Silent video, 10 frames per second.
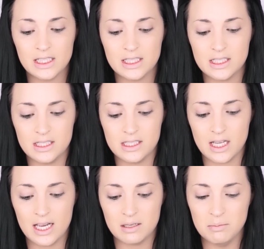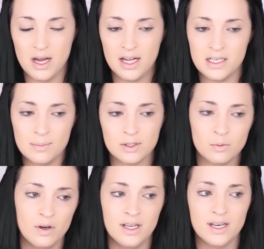this is like my
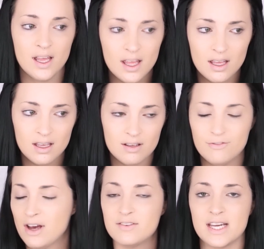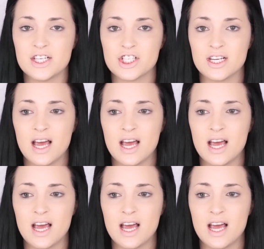#1 foundation.